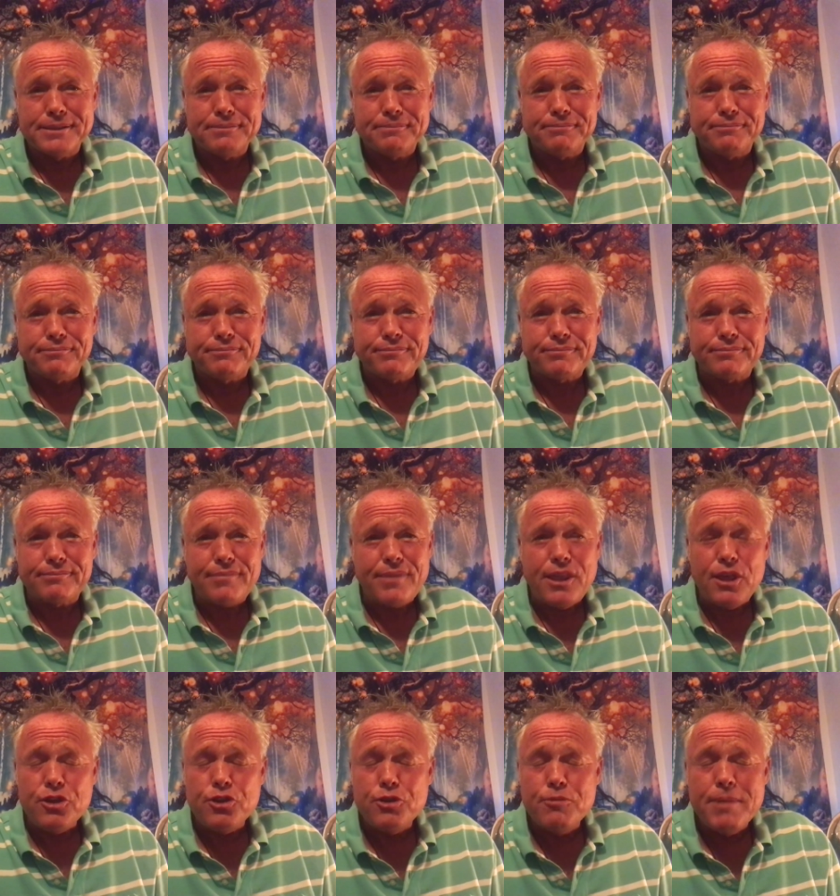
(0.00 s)

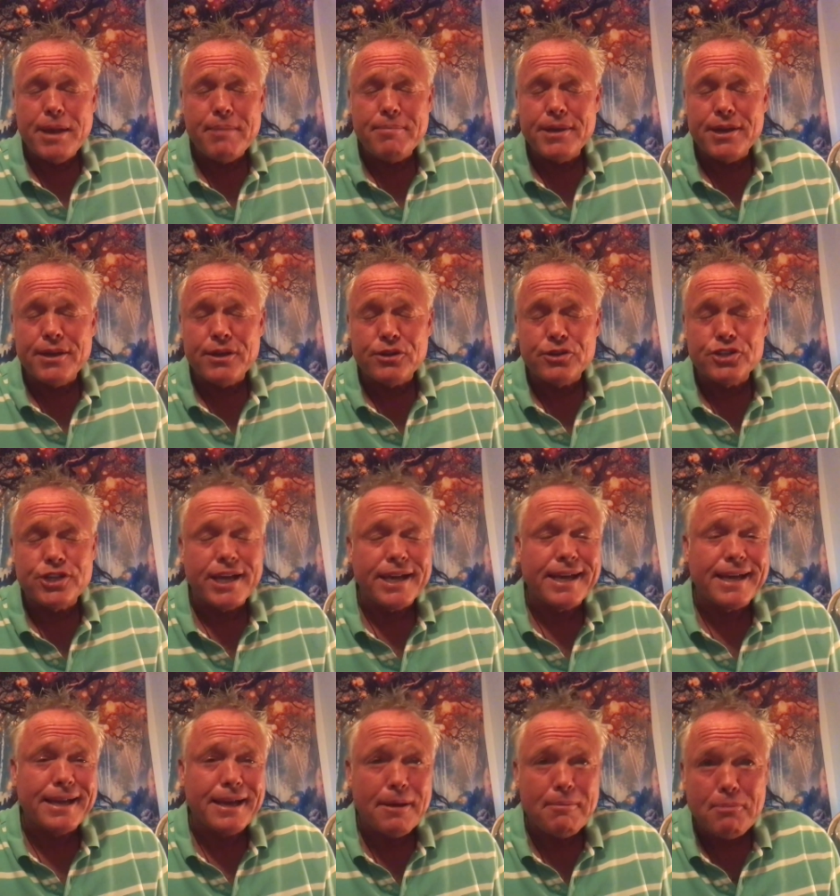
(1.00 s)
You may be here
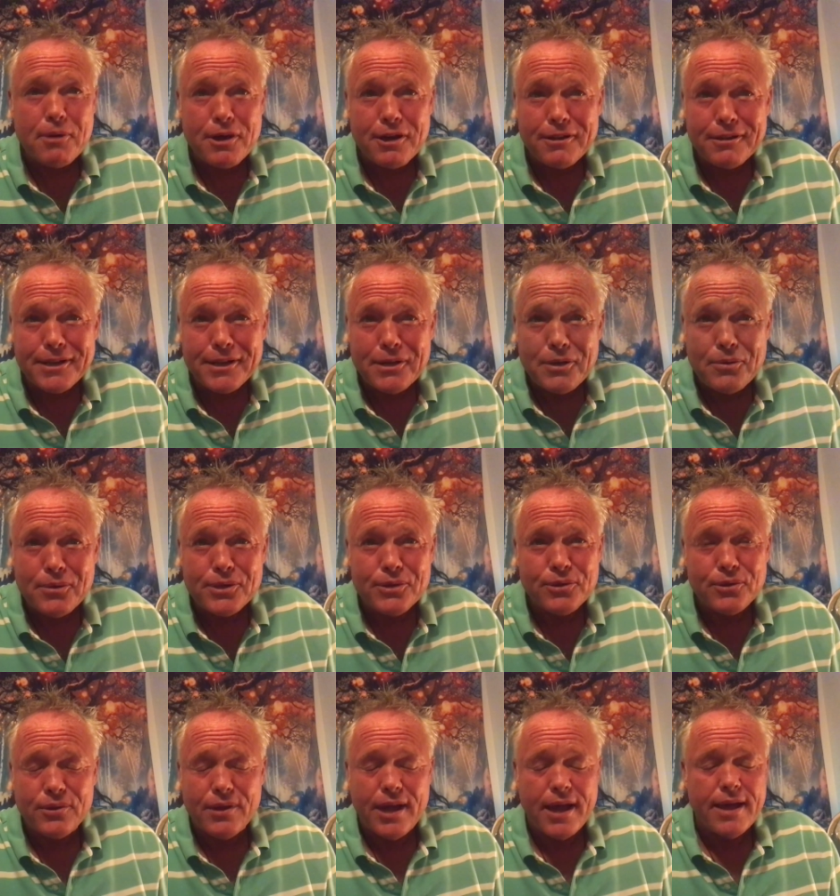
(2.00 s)
checking up on a Leo in
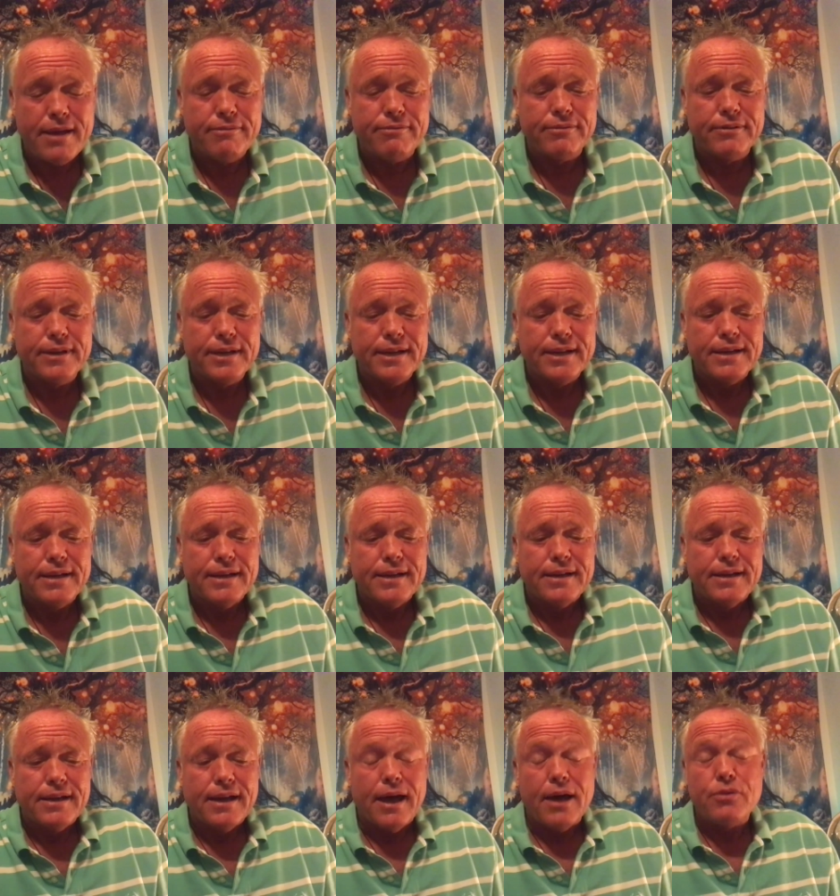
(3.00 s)
your life
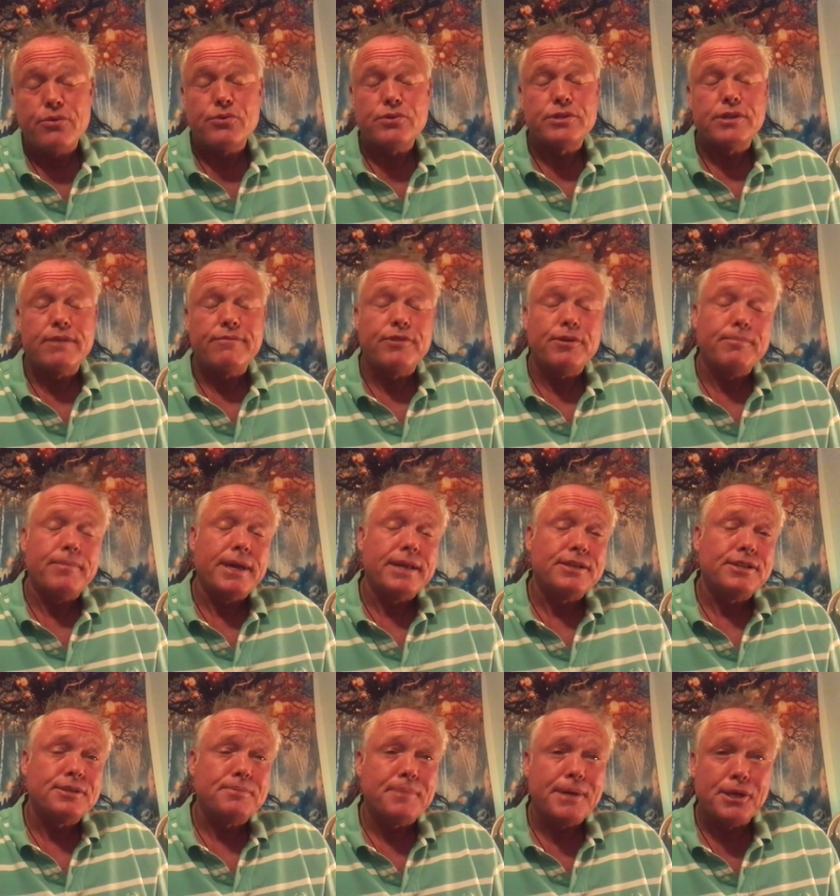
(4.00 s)
Others of you may
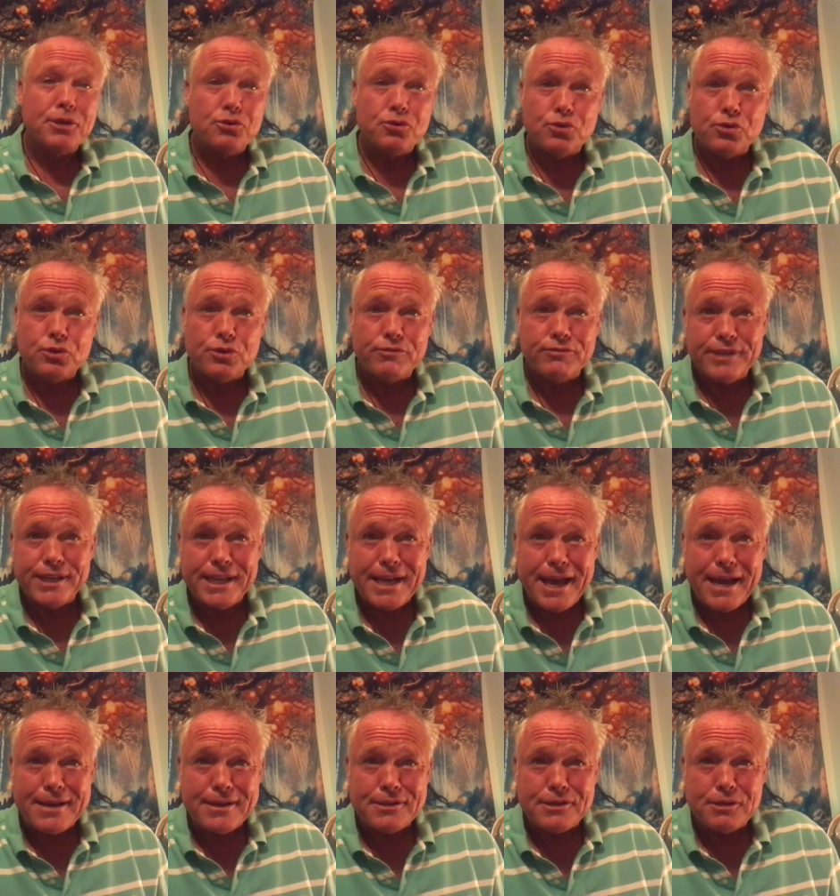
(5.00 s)
just be intuitively
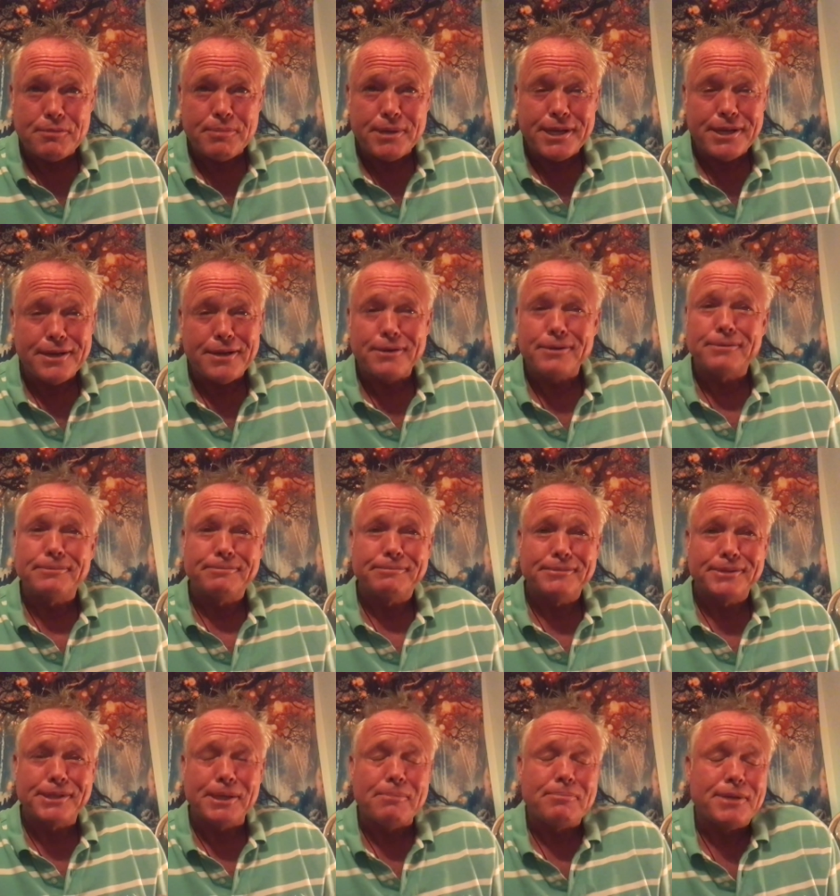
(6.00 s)
guided to be here.
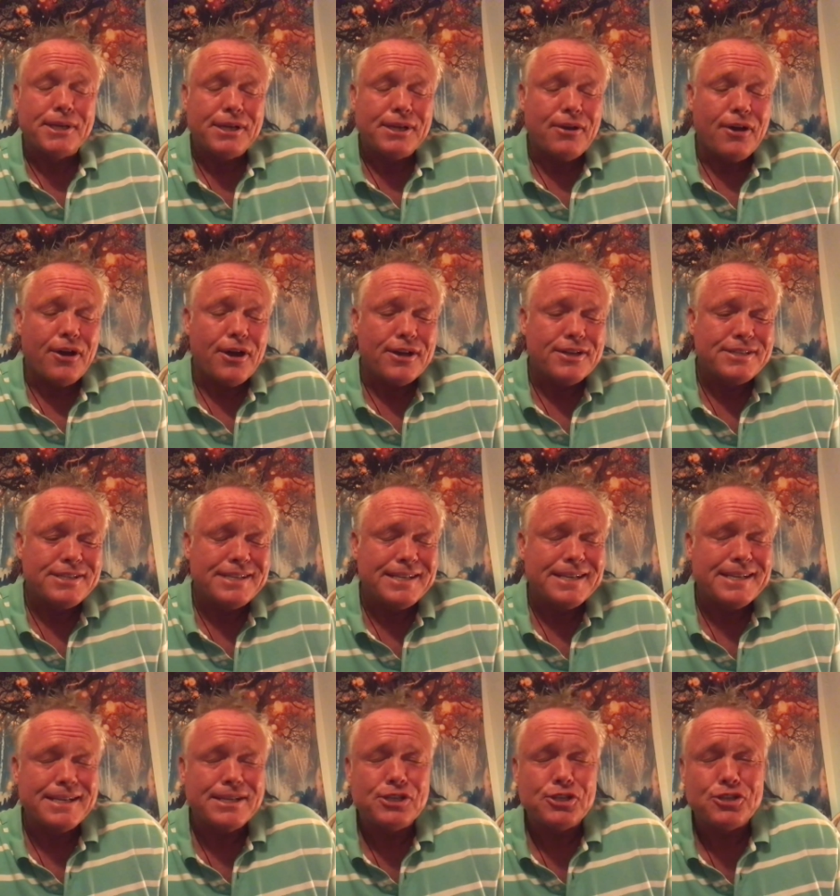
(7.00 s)
Something caused you
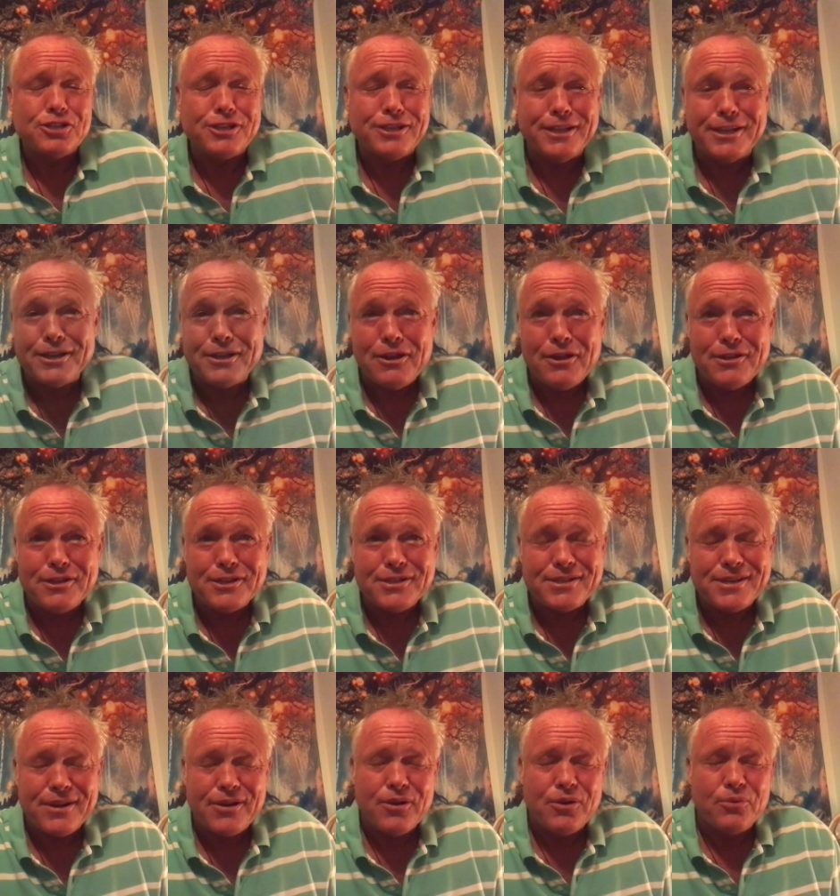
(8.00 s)
to just click on this
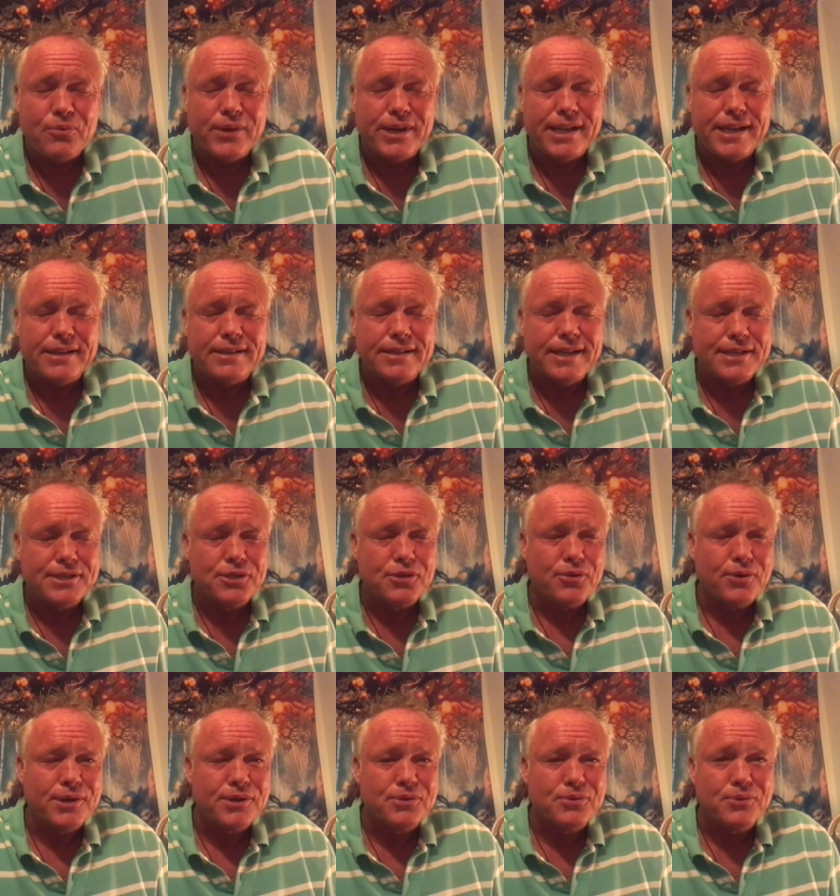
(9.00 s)
tarot reading. That's
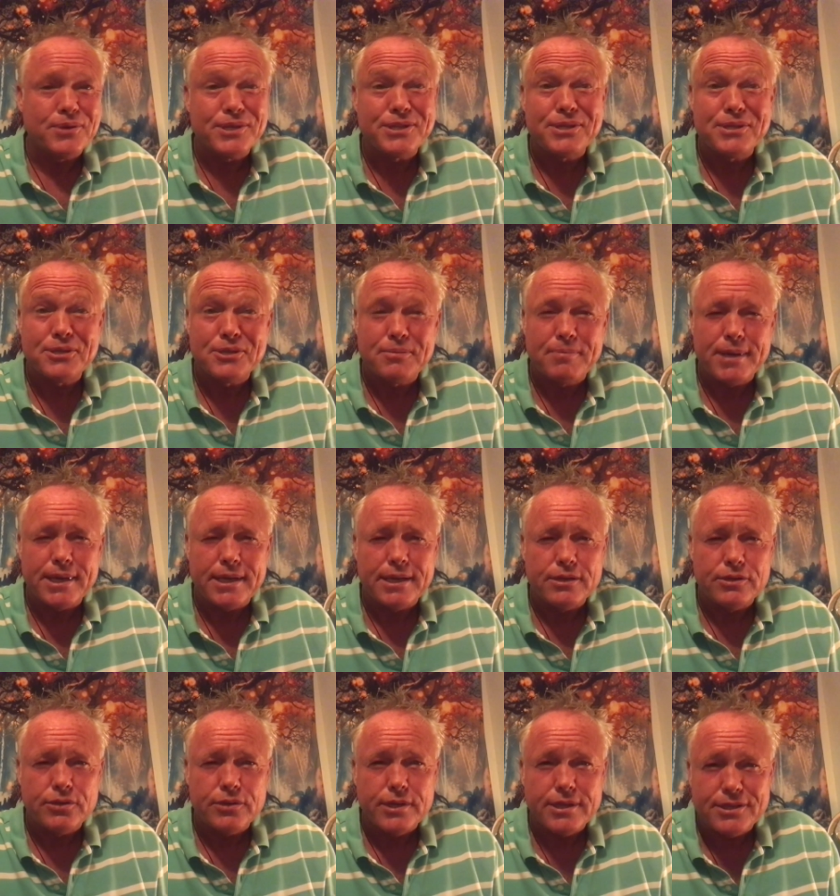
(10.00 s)
your intuition speaking
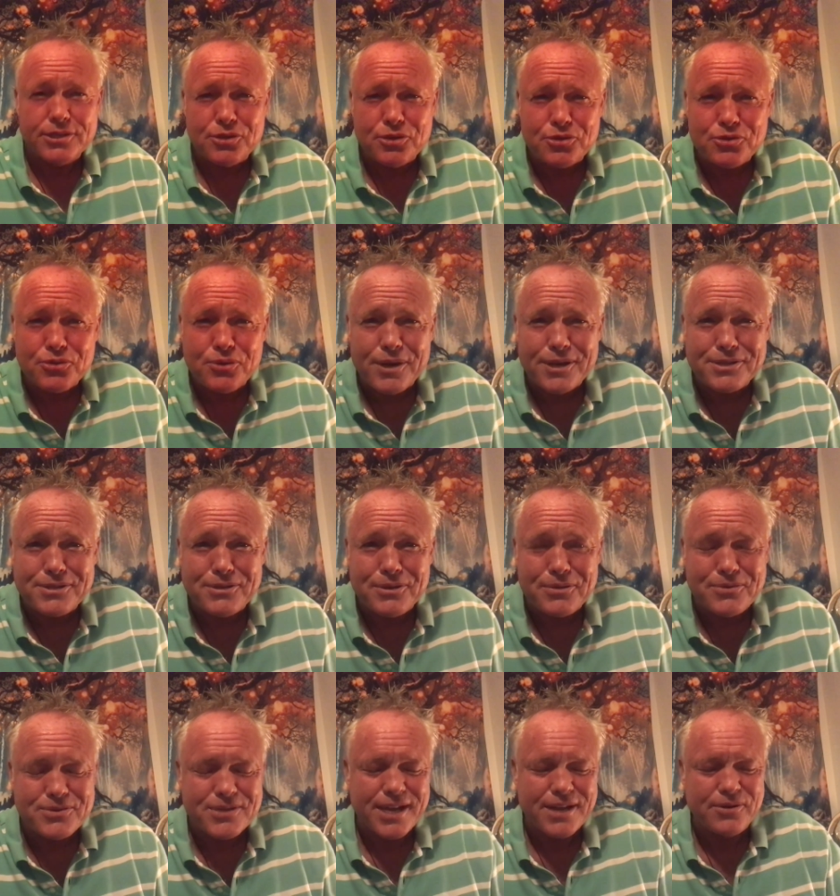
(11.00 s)
to you, so trust
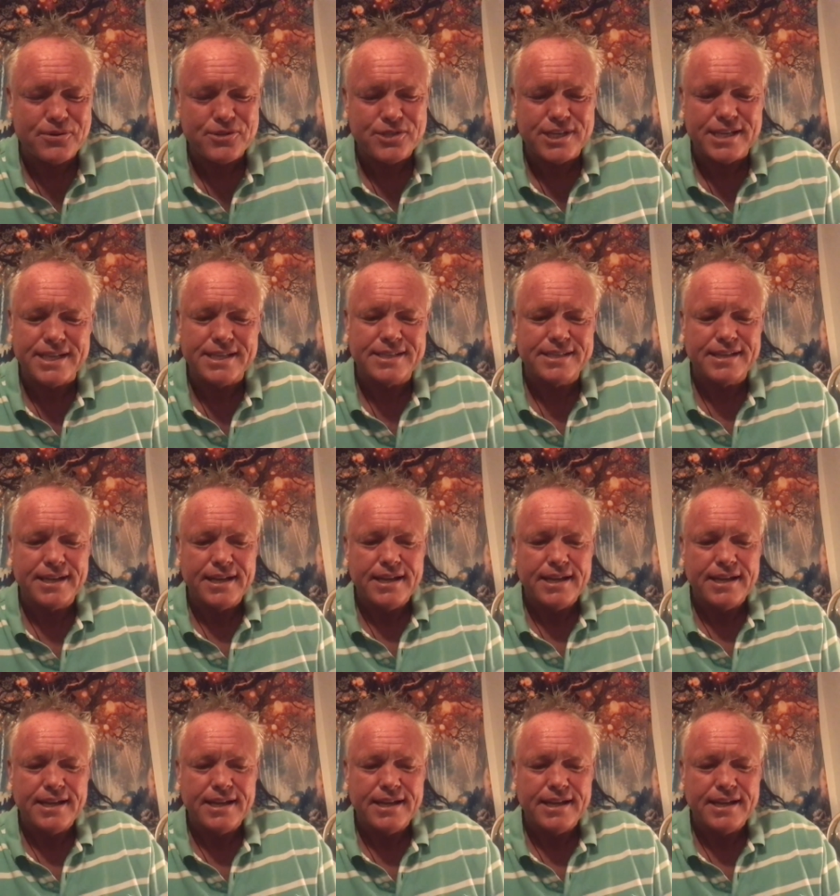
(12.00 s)
those energies.